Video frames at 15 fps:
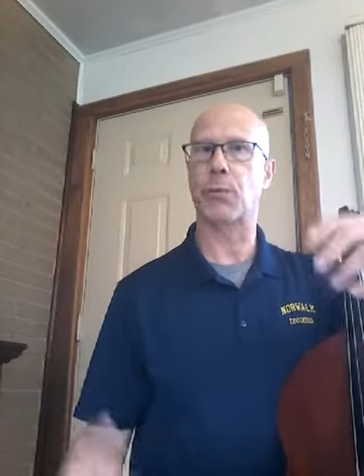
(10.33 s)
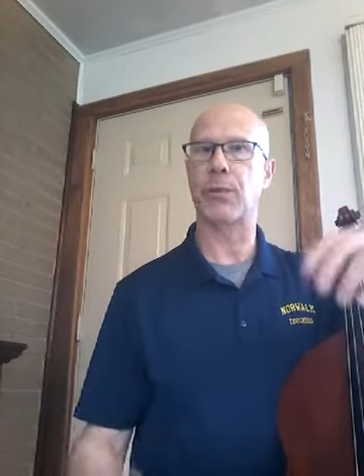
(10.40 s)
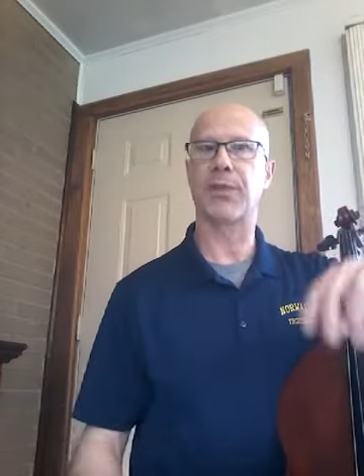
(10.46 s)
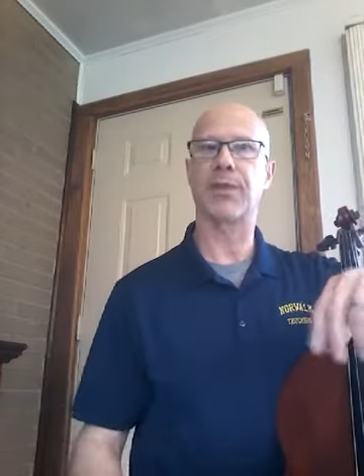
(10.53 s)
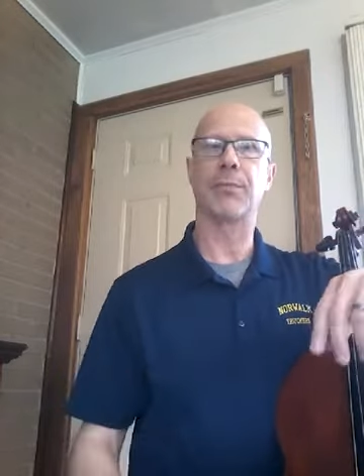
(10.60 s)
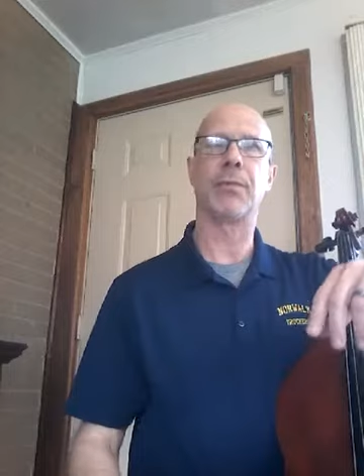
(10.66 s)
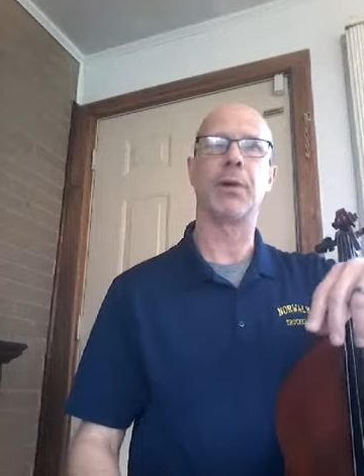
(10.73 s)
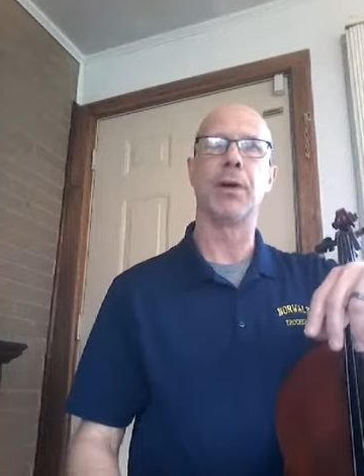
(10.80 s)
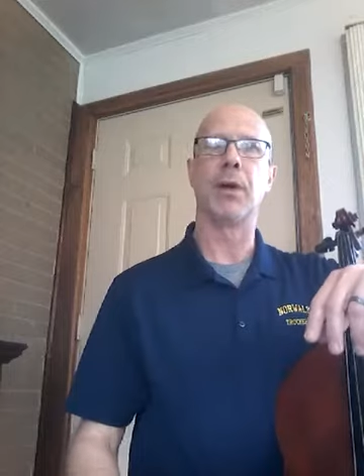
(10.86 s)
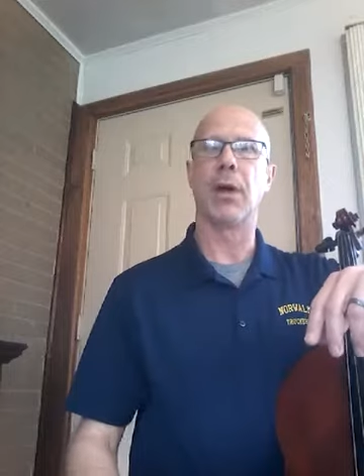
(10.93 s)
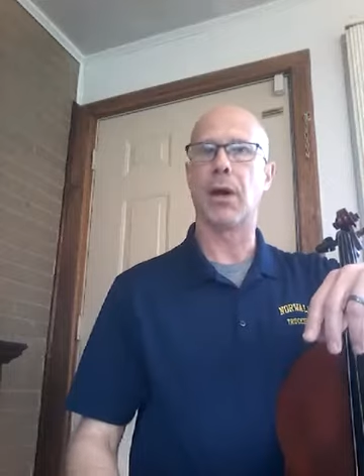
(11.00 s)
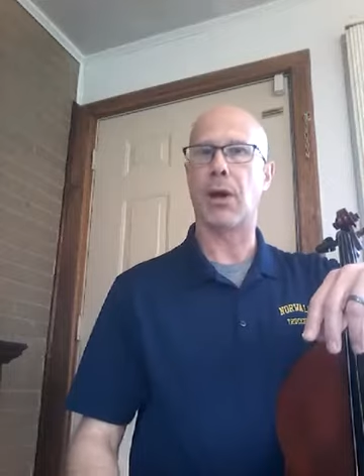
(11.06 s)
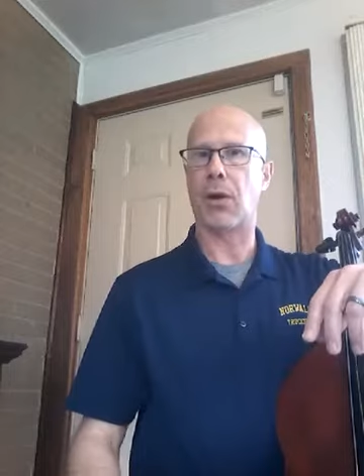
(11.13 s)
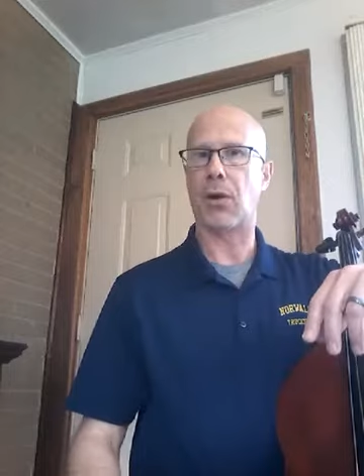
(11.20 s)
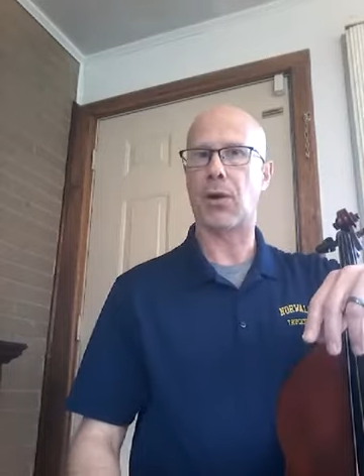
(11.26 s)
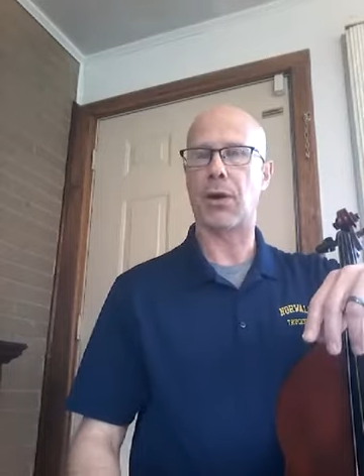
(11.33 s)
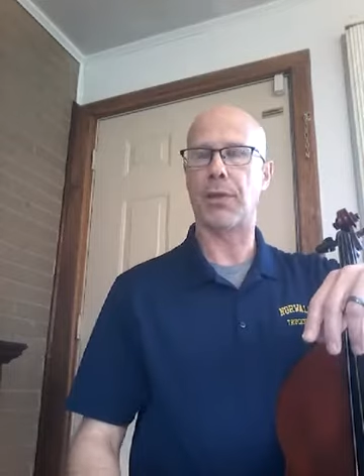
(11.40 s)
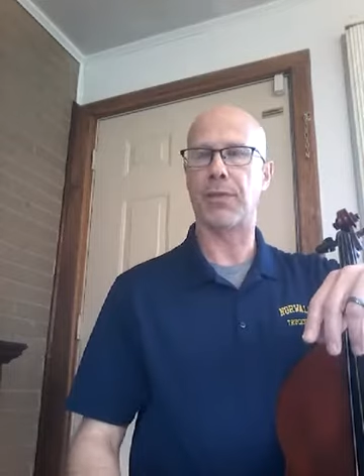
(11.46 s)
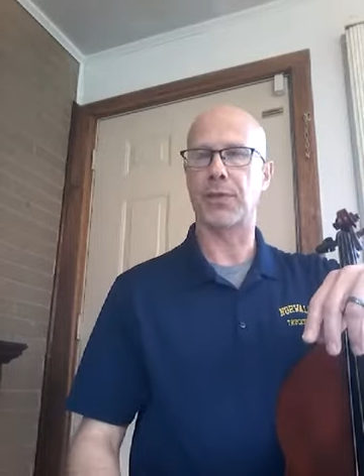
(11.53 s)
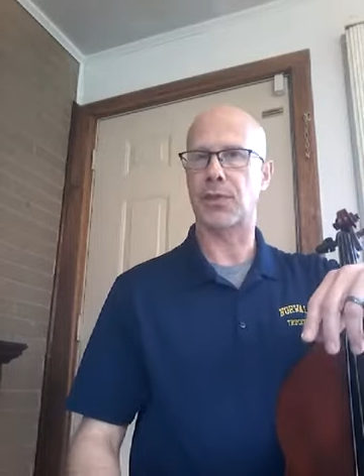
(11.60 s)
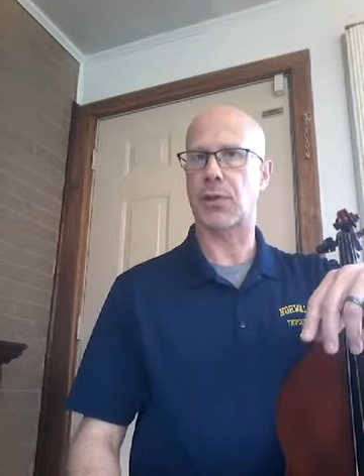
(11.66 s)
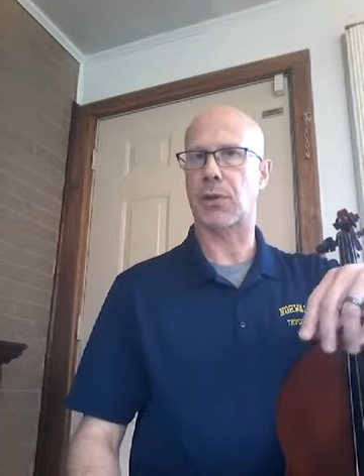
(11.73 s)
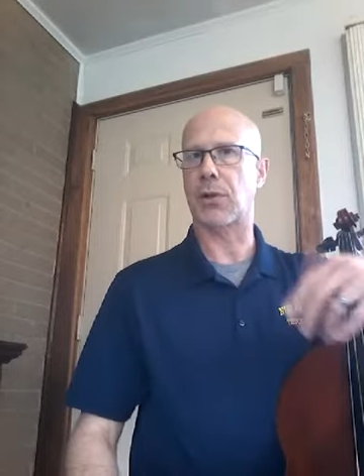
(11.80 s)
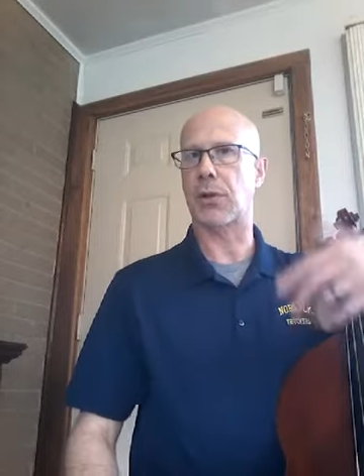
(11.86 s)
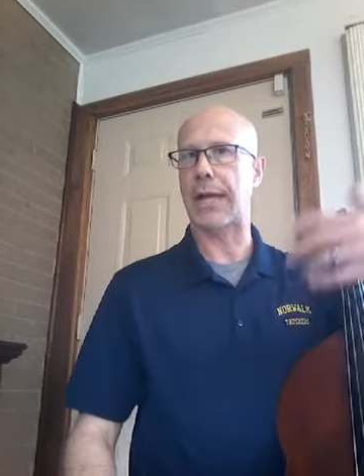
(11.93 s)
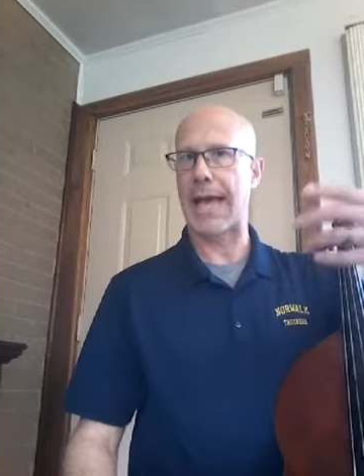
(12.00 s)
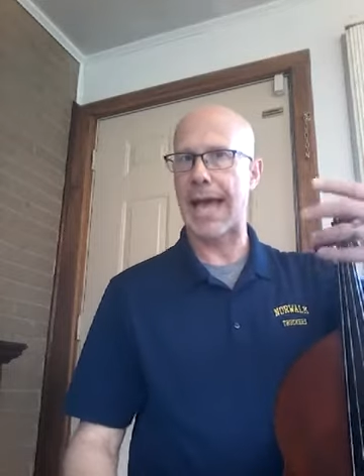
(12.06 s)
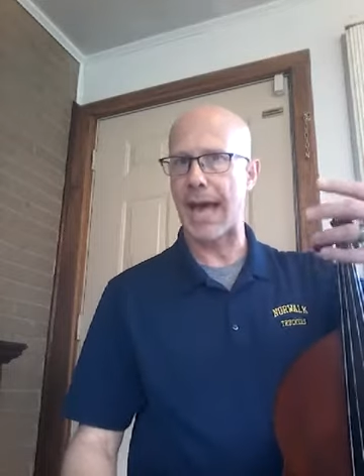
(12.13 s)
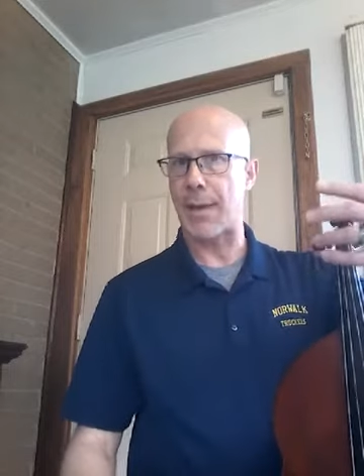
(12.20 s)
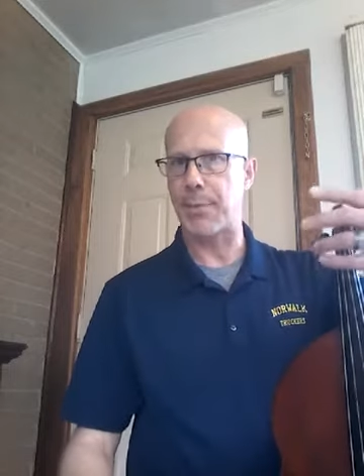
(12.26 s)
rhythm on the song
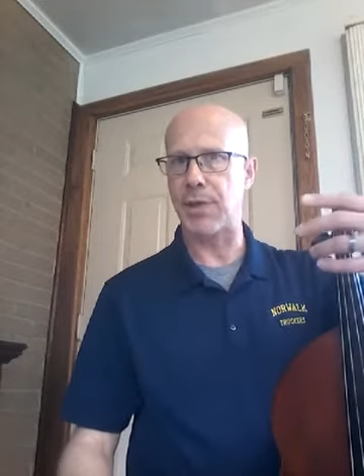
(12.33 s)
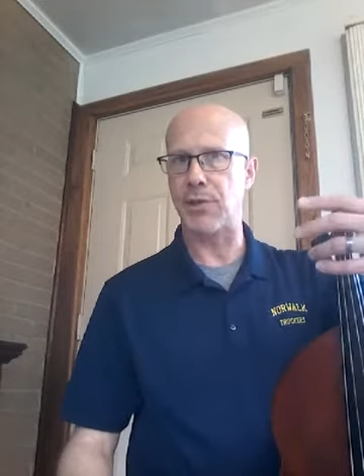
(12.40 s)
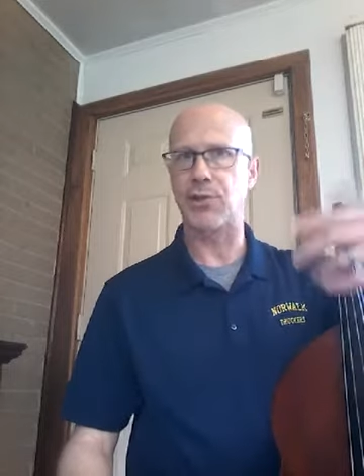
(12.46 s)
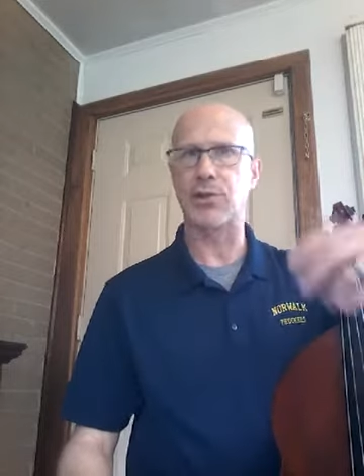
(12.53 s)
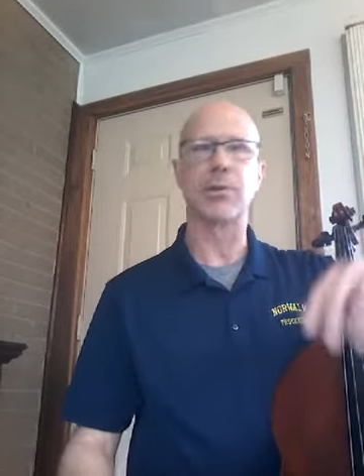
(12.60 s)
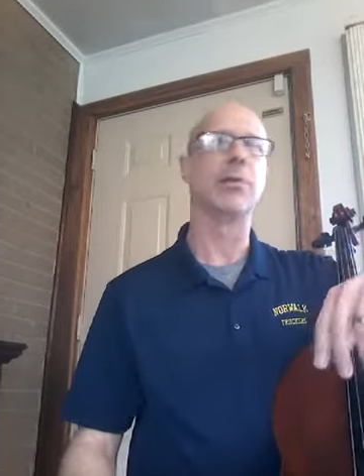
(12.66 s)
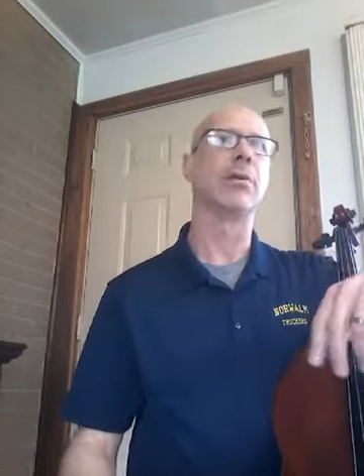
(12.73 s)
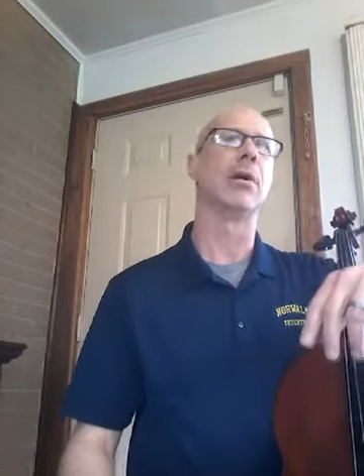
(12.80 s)
Cabbage.